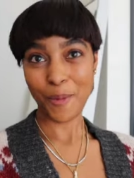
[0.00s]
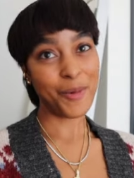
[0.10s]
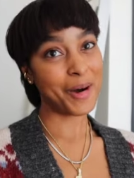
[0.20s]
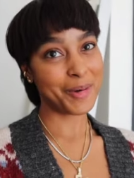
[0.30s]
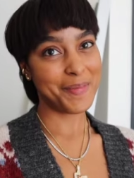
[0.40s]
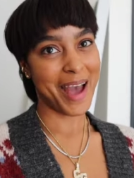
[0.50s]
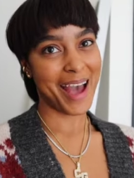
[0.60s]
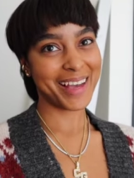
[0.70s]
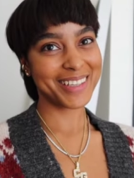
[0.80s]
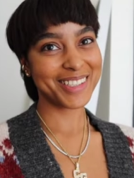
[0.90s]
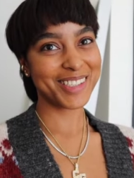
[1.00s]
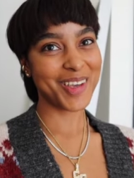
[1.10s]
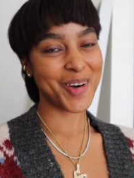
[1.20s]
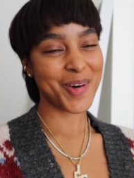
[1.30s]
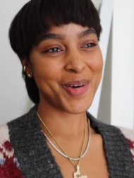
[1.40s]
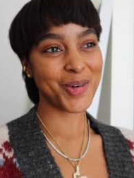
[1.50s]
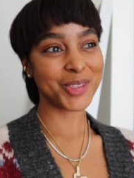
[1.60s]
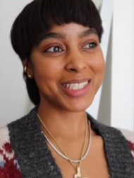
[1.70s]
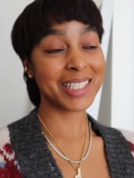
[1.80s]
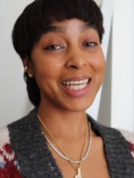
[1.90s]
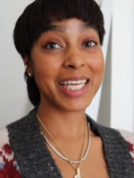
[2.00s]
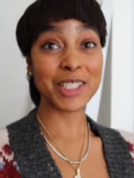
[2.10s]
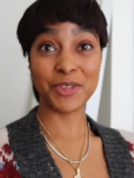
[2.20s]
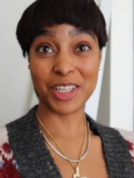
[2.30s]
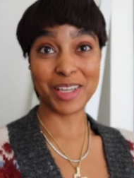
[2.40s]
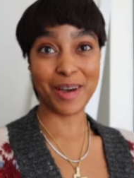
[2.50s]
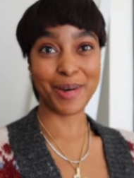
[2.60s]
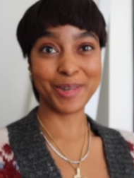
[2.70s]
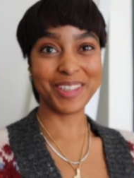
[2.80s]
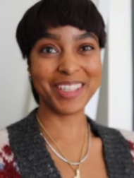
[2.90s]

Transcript: Welcome back. So today's video,